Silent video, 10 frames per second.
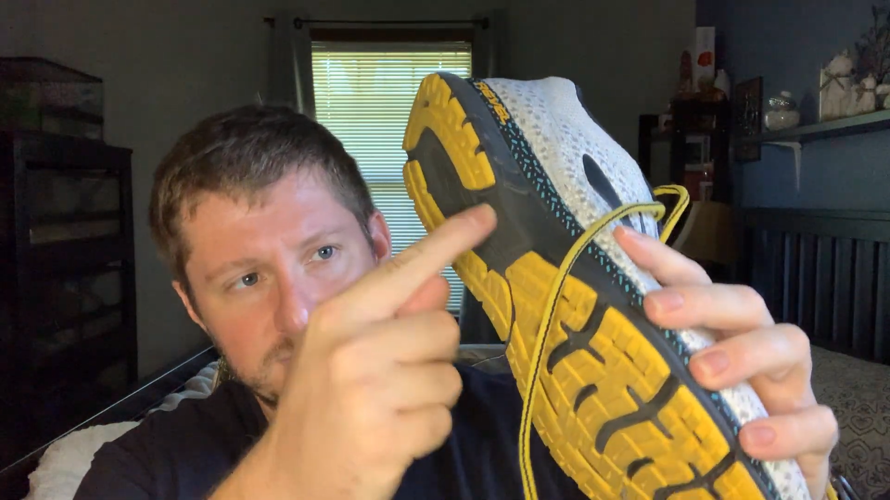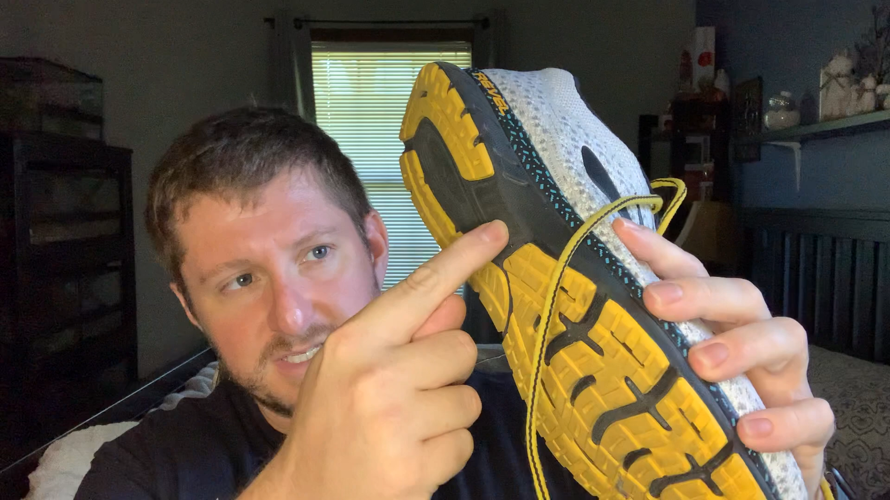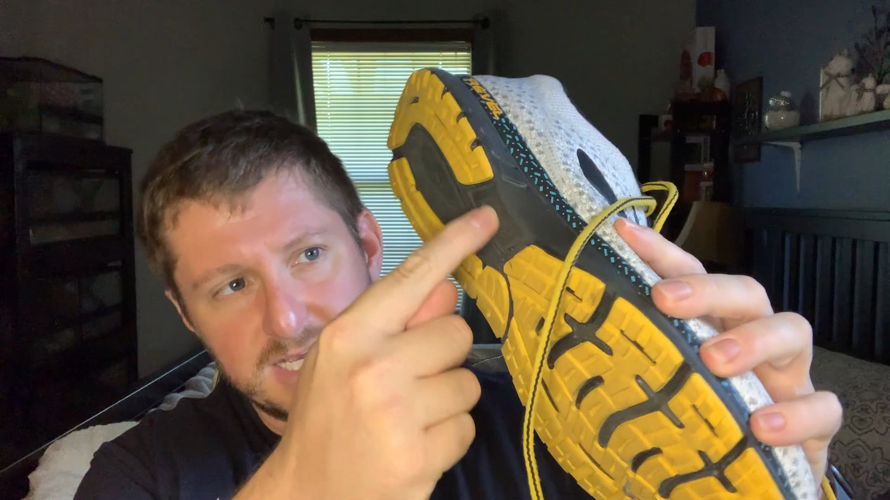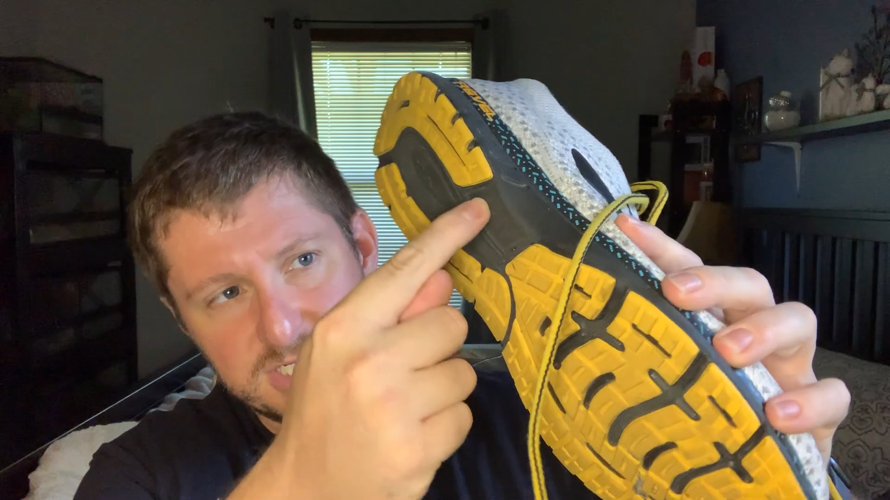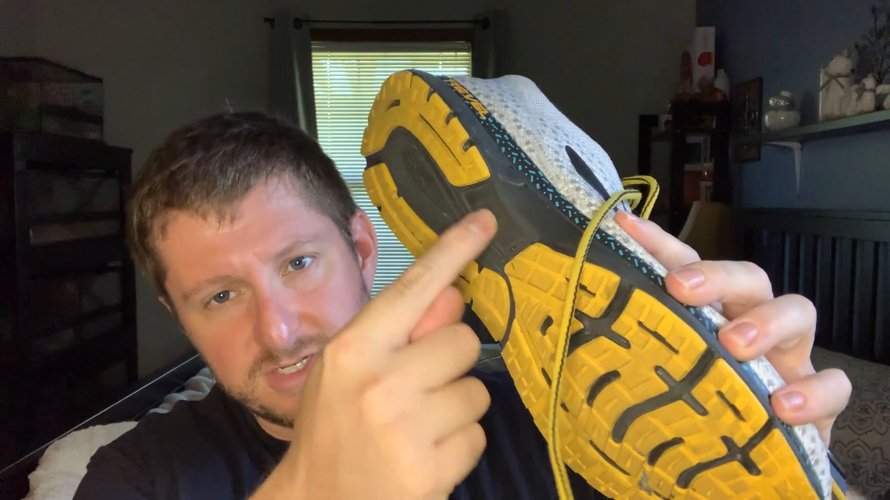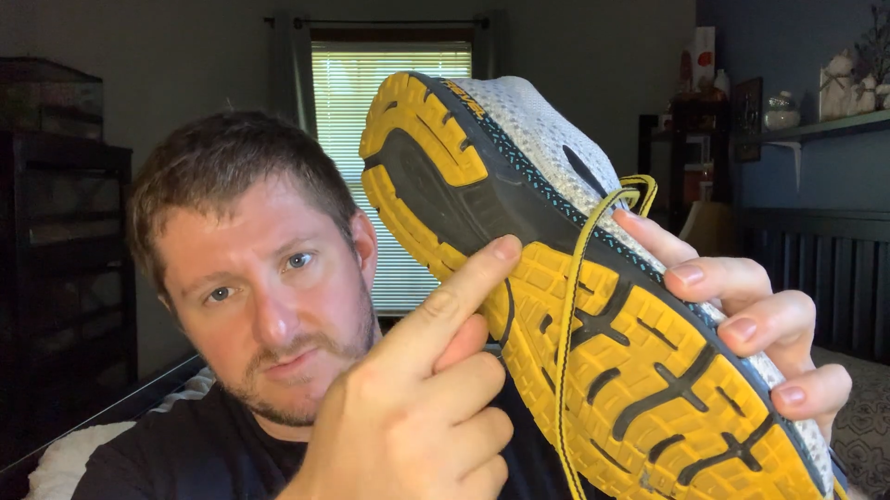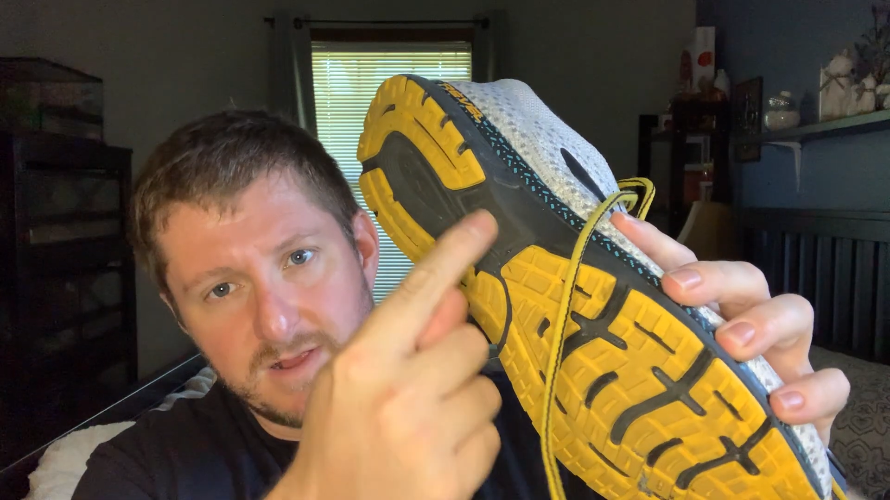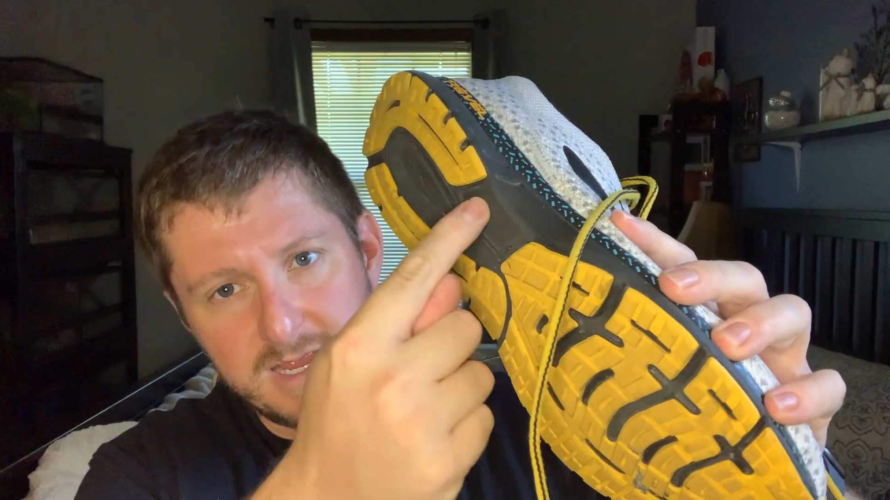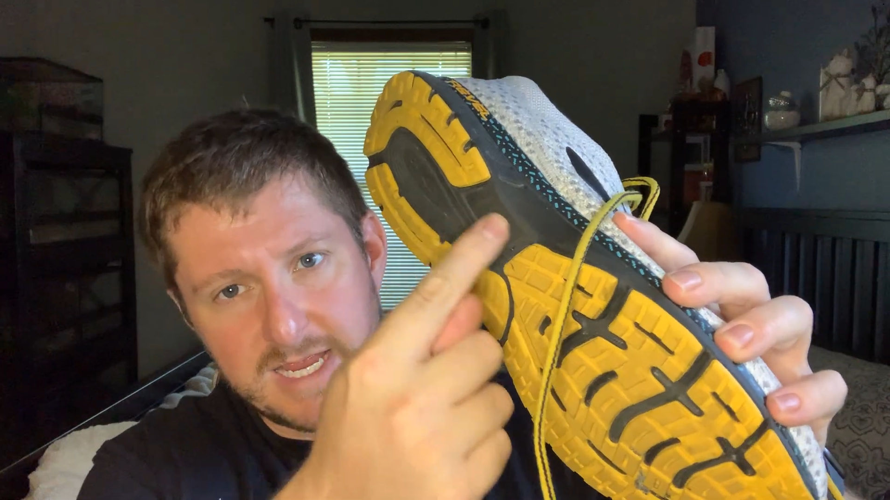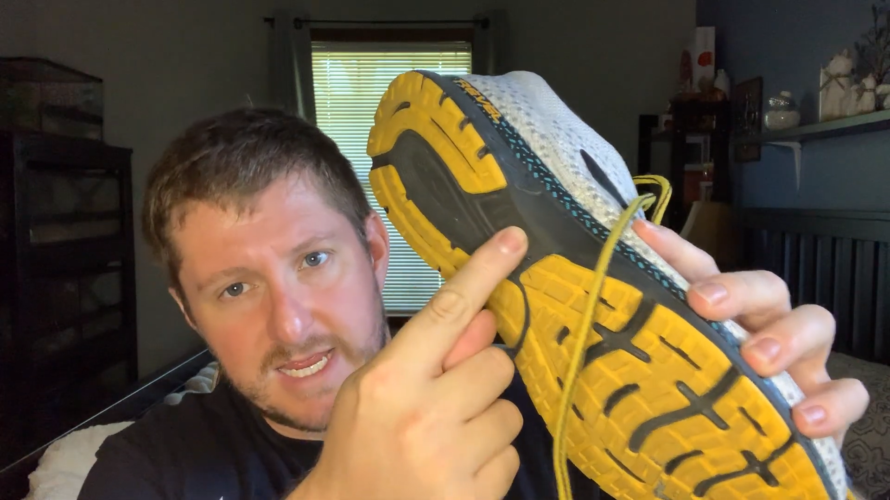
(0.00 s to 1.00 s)
section
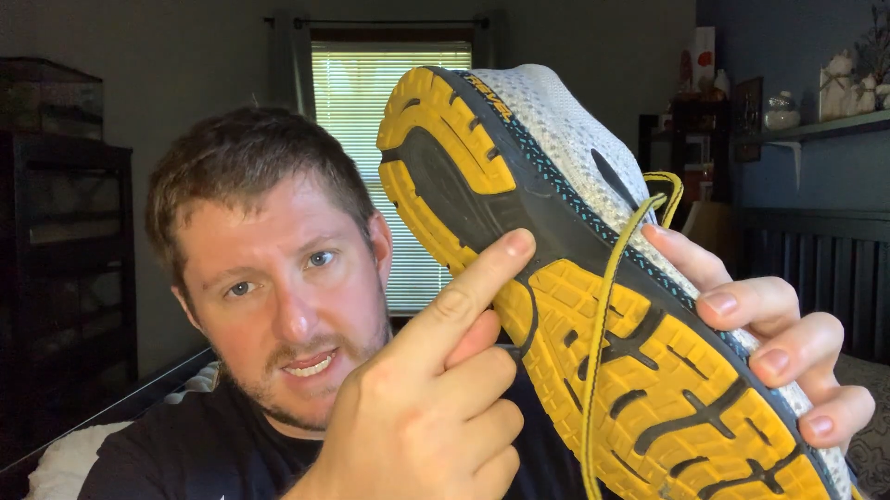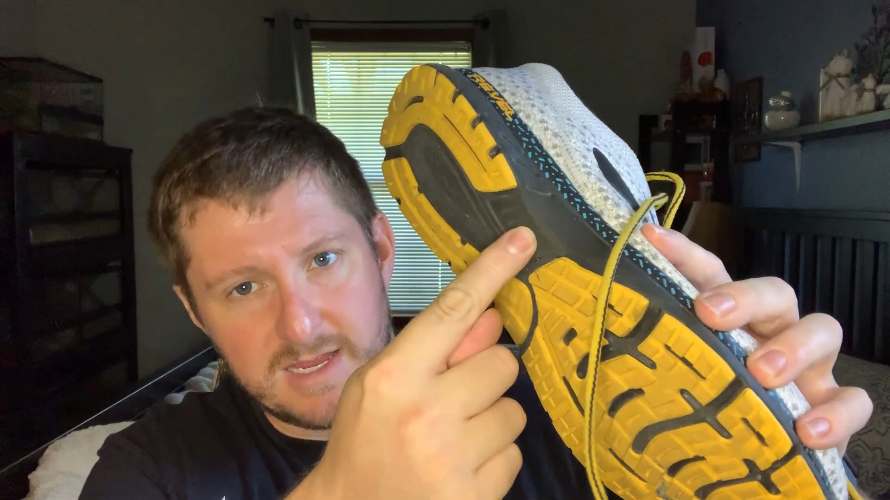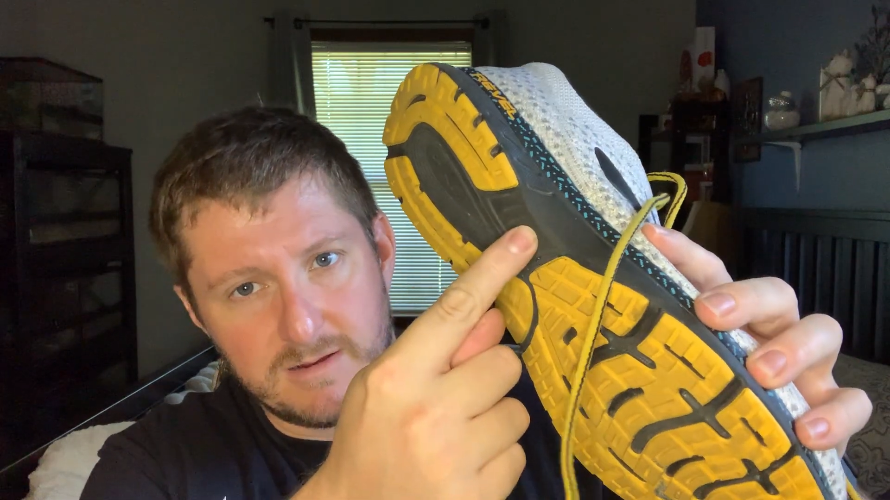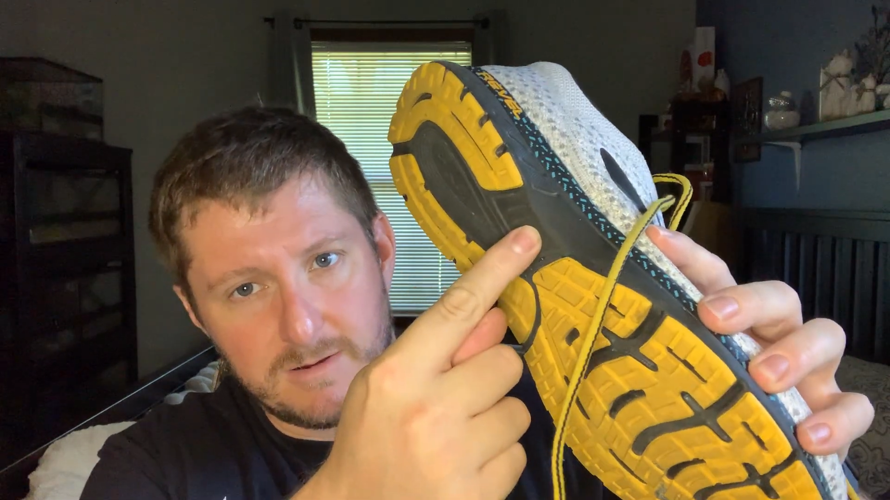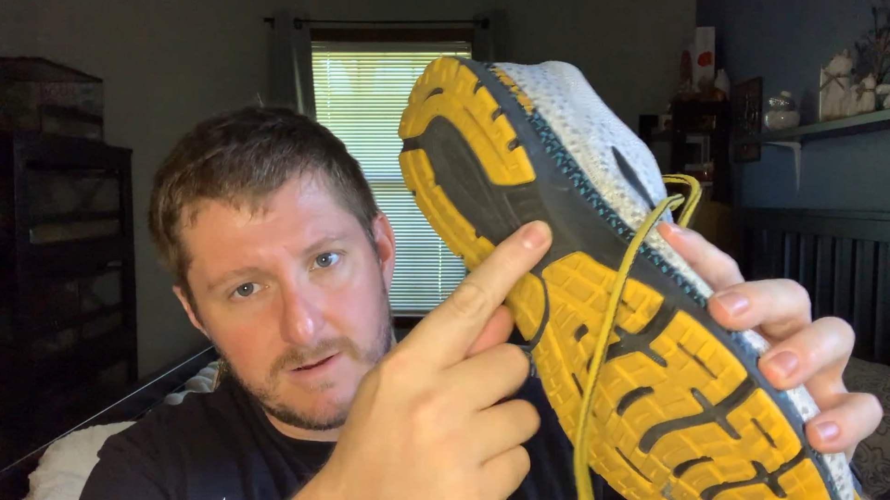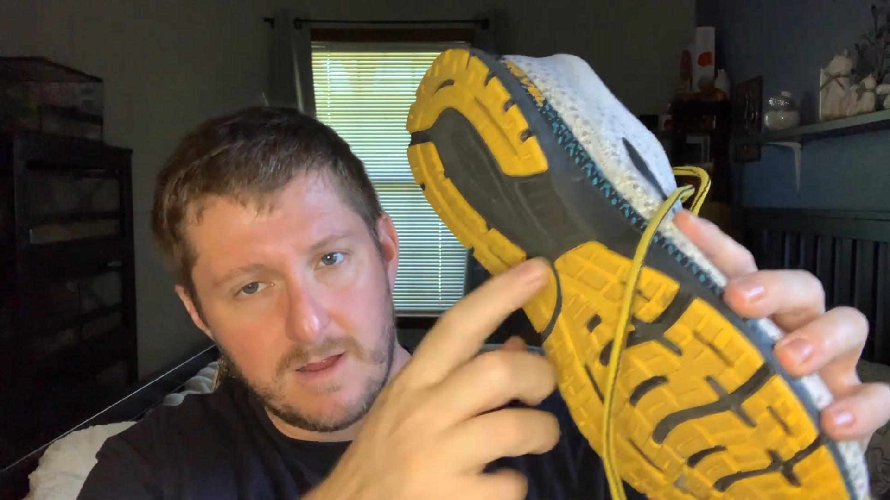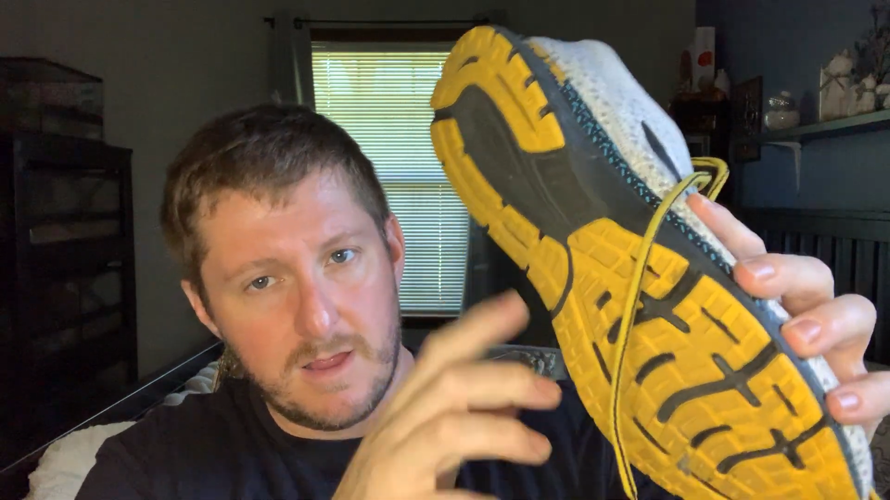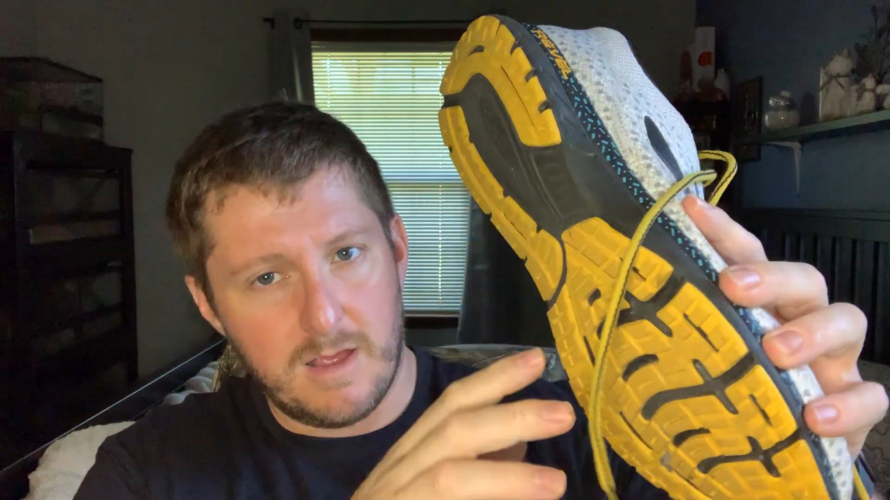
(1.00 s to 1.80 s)
right here